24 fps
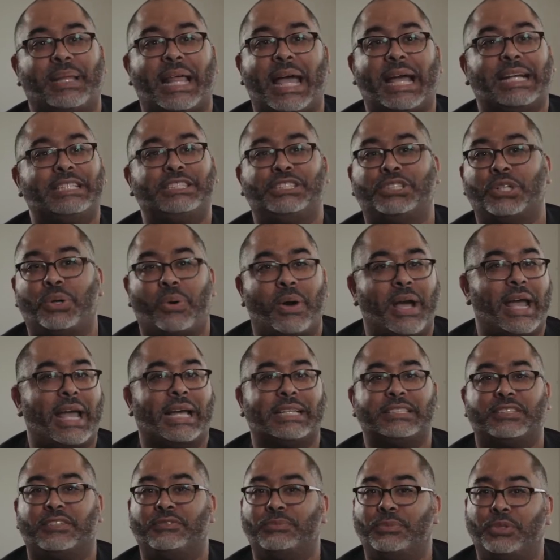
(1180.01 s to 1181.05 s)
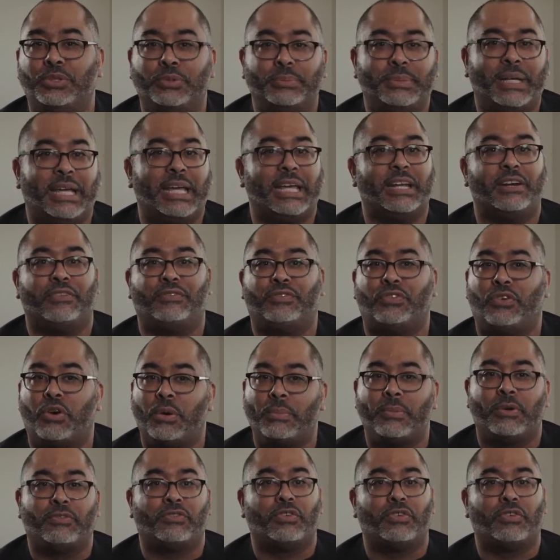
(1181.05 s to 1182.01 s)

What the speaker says: black joy as a movement and a form